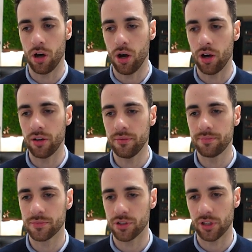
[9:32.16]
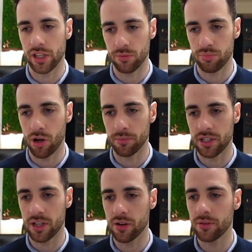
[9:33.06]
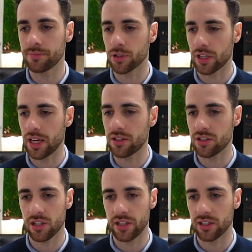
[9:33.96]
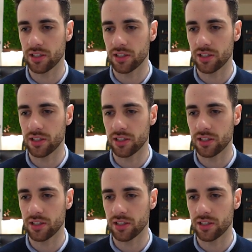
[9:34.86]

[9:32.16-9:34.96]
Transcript: on, you get the prompt here, okay, just click